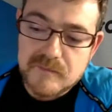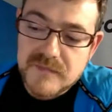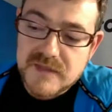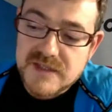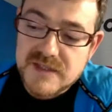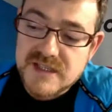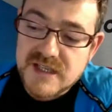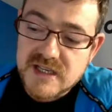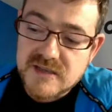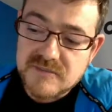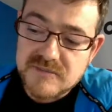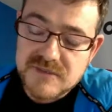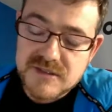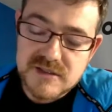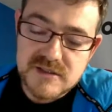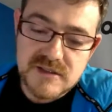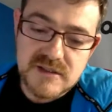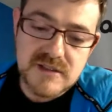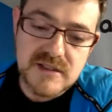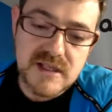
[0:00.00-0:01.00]

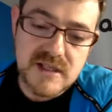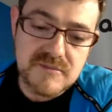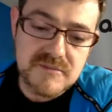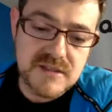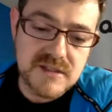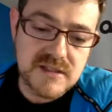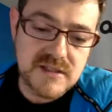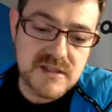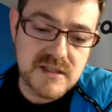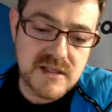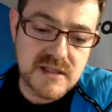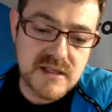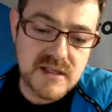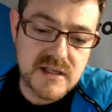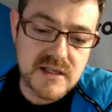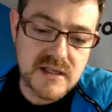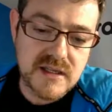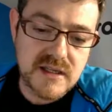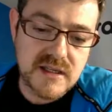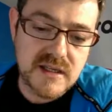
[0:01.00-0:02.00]
James. James is
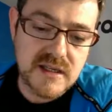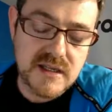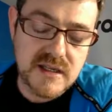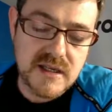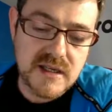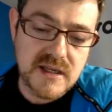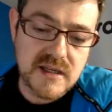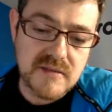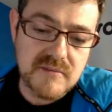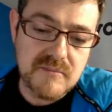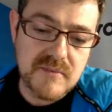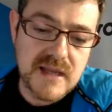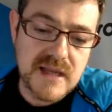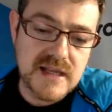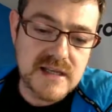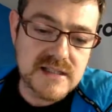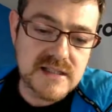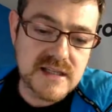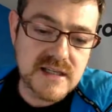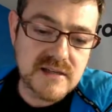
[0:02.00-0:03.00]
a
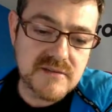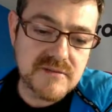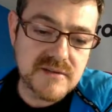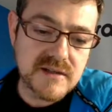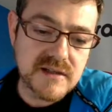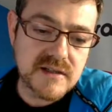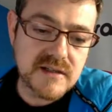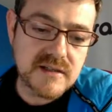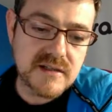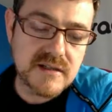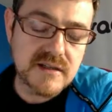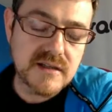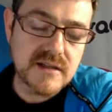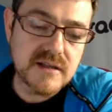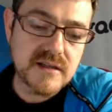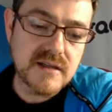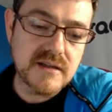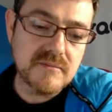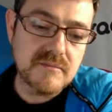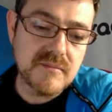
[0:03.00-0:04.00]
mail server
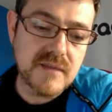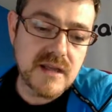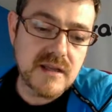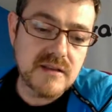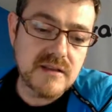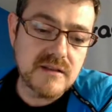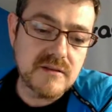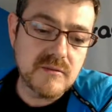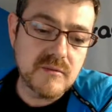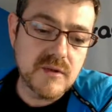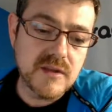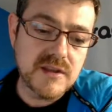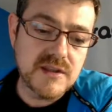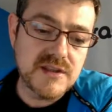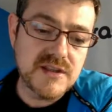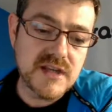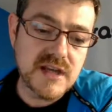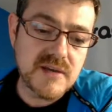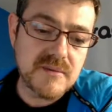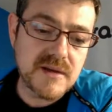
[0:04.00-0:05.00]
made with
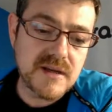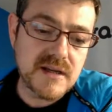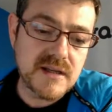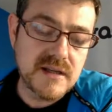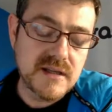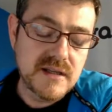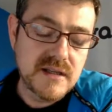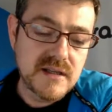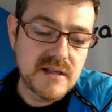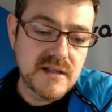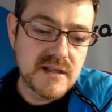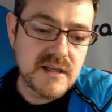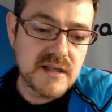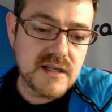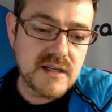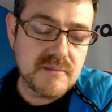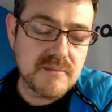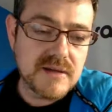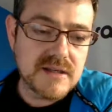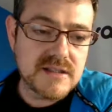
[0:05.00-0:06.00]
Java.
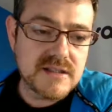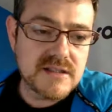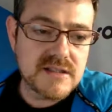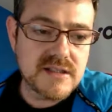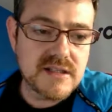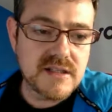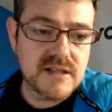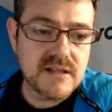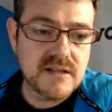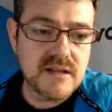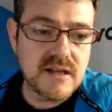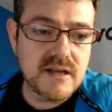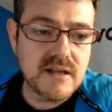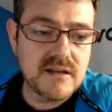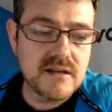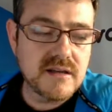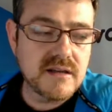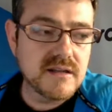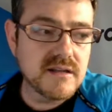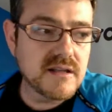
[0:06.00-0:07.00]
In Apache, it's an
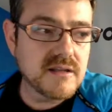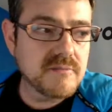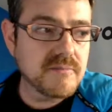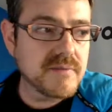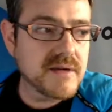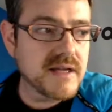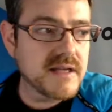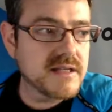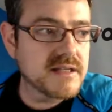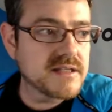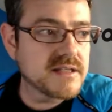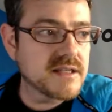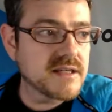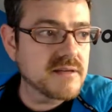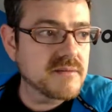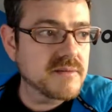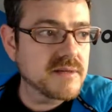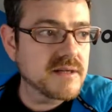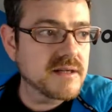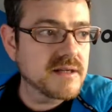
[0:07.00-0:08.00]
enterprise
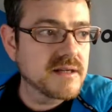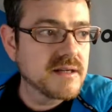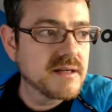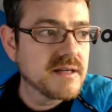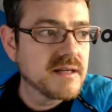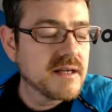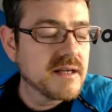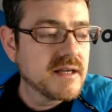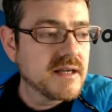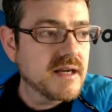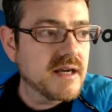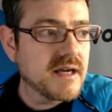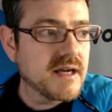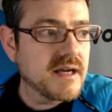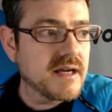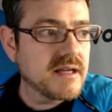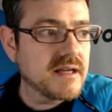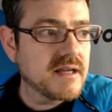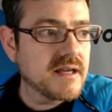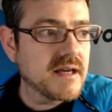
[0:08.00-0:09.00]
server,
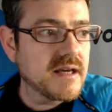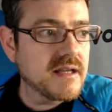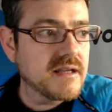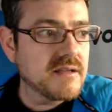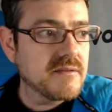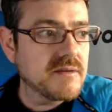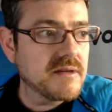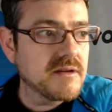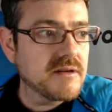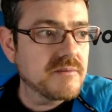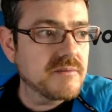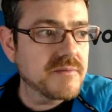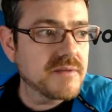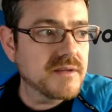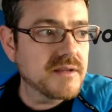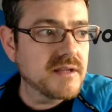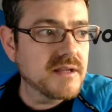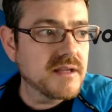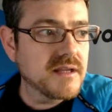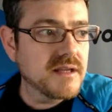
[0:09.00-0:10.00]
and I developed
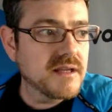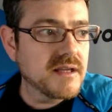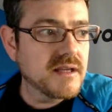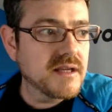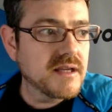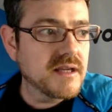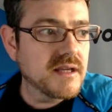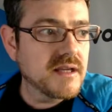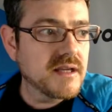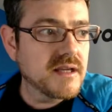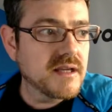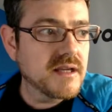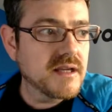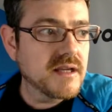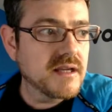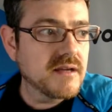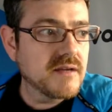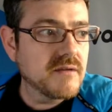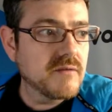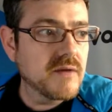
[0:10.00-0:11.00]
the
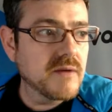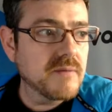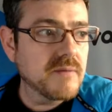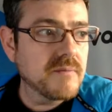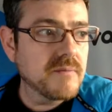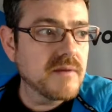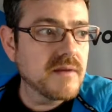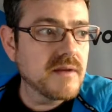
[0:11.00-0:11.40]
web